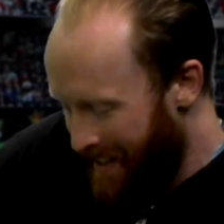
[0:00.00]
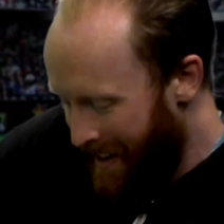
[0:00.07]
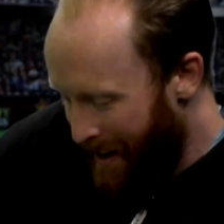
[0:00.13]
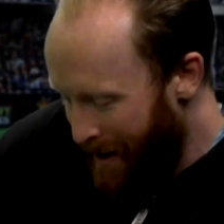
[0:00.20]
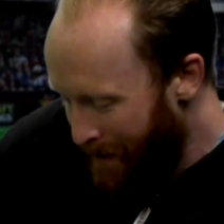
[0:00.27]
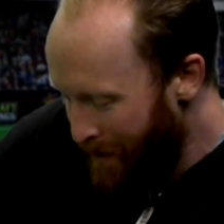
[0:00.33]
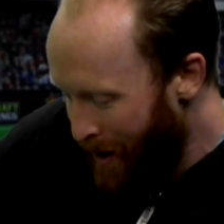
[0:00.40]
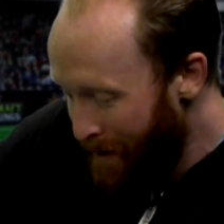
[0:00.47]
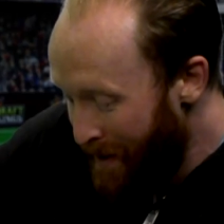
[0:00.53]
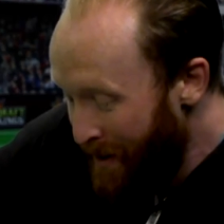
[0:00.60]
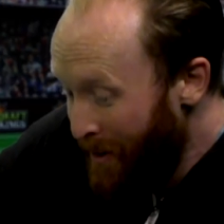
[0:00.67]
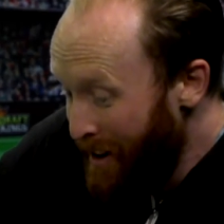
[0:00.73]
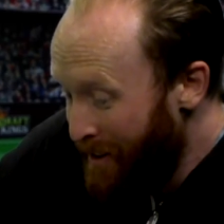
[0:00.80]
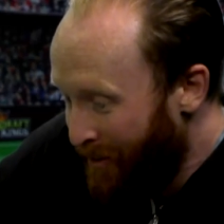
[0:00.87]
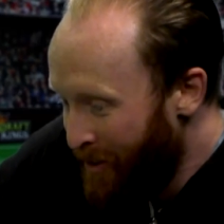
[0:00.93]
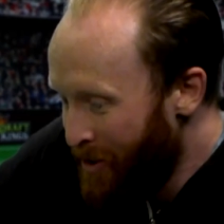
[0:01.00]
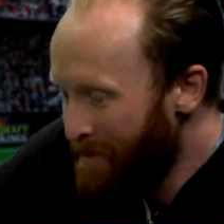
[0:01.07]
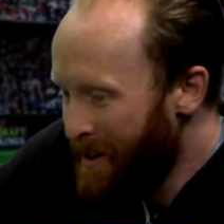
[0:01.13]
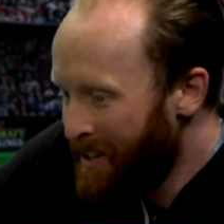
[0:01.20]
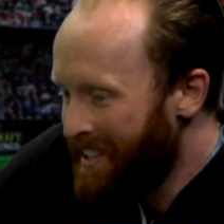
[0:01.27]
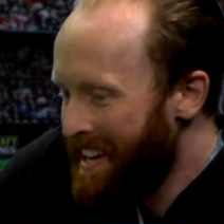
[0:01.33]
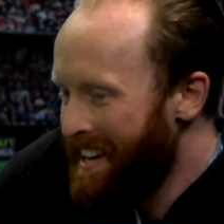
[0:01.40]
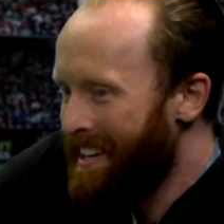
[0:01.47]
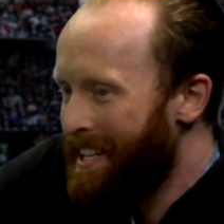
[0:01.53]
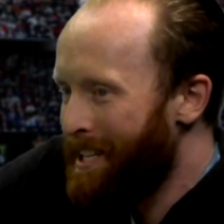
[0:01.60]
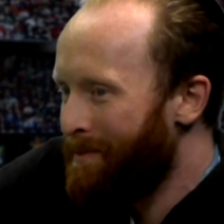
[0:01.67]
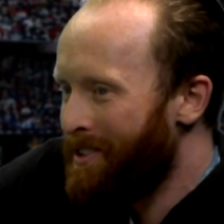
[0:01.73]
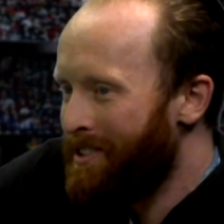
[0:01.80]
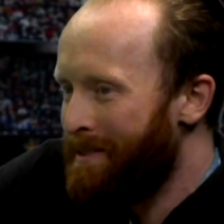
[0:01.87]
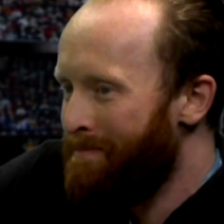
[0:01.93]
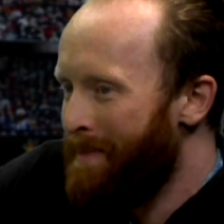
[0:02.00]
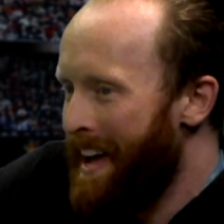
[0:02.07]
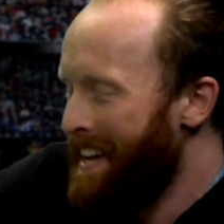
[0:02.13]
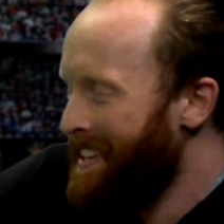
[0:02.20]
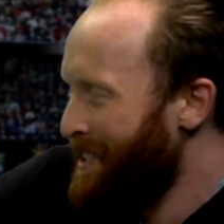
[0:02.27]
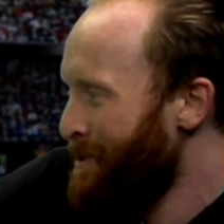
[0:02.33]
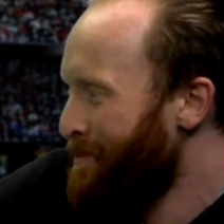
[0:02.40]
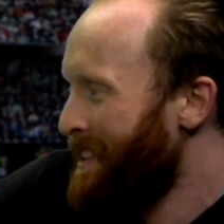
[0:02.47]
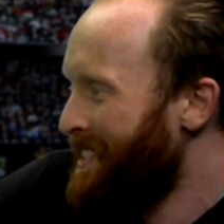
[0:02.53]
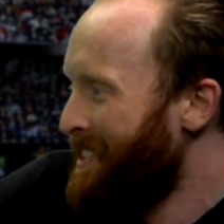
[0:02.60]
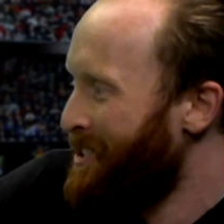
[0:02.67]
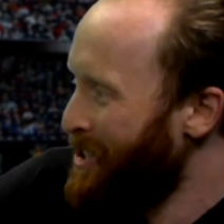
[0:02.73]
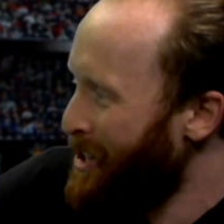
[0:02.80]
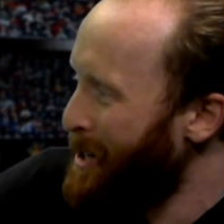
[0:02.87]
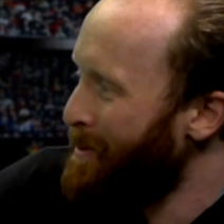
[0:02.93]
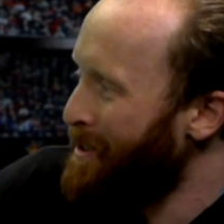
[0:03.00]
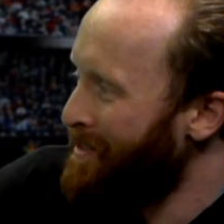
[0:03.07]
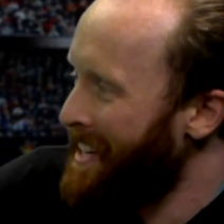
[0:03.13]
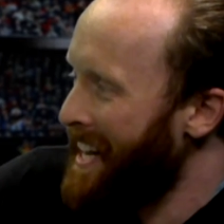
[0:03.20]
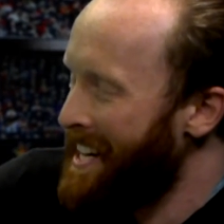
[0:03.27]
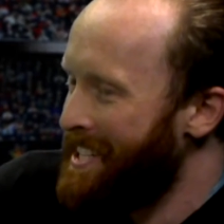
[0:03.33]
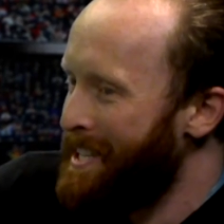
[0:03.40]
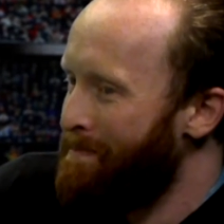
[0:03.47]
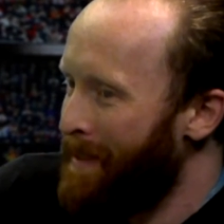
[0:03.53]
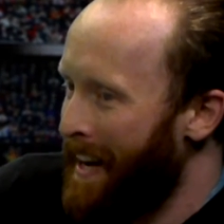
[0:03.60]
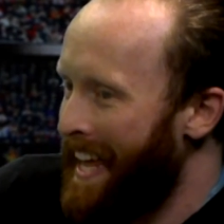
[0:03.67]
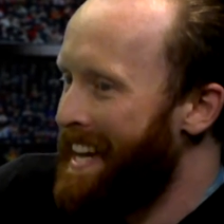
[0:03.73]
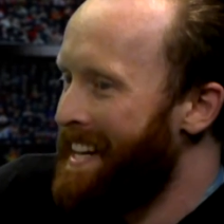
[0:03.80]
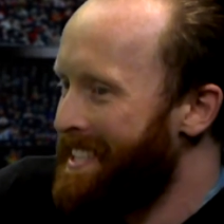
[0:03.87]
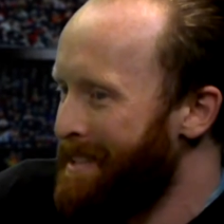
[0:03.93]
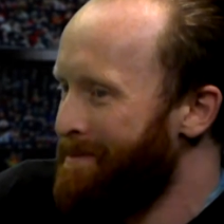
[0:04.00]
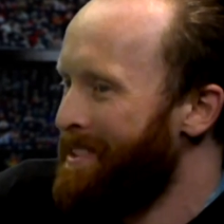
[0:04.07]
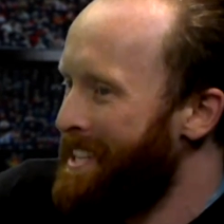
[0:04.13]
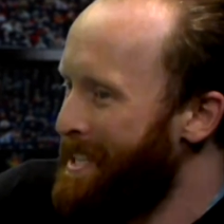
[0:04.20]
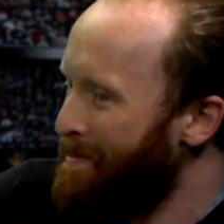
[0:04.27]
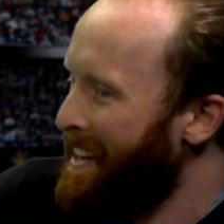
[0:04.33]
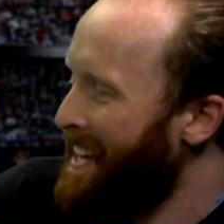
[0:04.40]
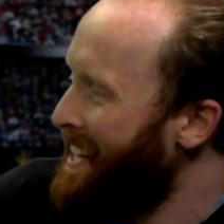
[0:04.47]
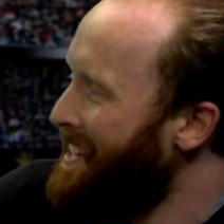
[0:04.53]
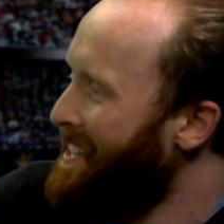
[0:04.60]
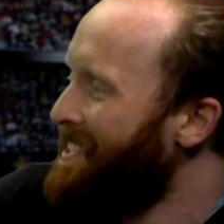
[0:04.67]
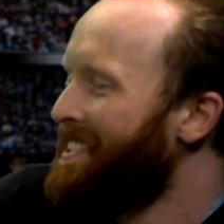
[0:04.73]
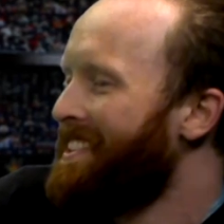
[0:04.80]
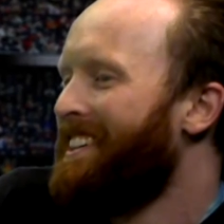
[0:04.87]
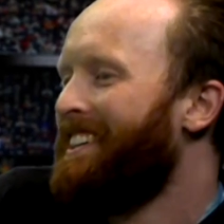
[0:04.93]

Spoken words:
I'm annoyed for Martinez because he may still be in the job if he'd actually played some of these players.